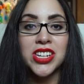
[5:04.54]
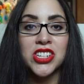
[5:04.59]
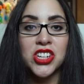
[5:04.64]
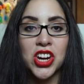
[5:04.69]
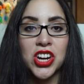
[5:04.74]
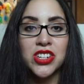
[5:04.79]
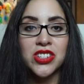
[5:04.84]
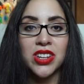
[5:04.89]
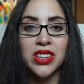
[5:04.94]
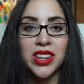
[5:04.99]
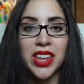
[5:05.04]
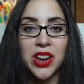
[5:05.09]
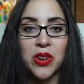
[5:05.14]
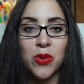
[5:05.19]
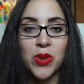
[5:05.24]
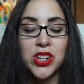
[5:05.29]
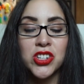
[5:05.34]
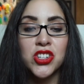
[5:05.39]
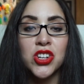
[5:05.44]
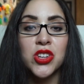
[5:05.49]
to change the
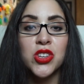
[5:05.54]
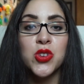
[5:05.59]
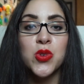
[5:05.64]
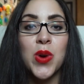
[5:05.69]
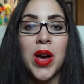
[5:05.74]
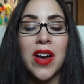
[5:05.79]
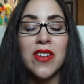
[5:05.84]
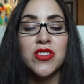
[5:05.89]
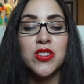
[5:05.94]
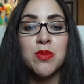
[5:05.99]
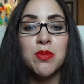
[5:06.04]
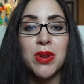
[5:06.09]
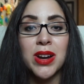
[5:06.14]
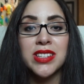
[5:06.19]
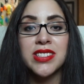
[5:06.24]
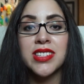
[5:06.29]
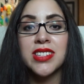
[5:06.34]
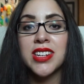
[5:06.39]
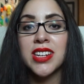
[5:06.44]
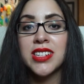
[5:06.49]
language, you have to
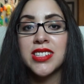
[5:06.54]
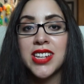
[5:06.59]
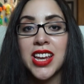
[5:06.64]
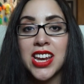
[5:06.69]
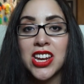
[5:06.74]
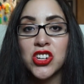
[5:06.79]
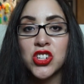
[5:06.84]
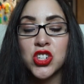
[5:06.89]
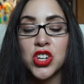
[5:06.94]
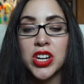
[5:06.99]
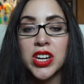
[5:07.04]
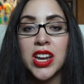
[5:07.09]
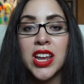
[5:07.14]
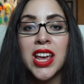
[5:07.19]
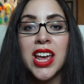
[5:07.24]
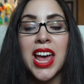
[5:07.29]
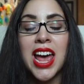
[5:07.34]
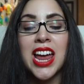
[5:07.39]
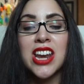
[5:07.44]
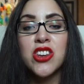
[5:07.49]
press a dictation,
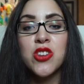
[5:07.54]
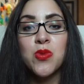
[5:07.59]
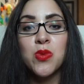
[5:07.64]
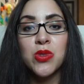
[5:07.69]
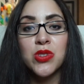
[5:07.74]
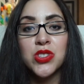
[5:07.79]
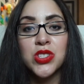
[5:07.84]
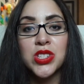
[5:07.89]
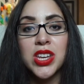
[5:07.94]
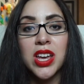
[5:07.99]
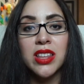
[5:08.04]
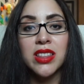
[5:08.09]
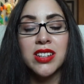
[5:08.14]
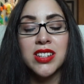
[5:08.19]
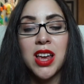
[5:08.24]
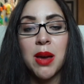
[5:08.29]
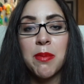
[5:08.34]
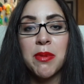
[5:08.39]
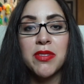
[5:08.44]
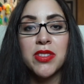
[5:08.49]
and you will see on the
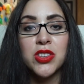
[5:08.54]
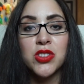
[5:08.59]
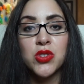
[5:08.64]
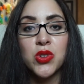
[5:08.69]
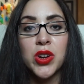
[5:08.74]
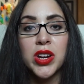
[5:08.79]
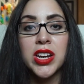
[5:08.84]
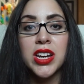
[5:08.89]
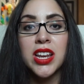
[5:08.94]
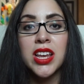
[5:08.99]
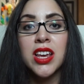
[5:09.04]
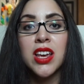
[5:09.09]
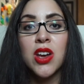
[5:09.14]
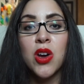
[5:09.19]
top of the screen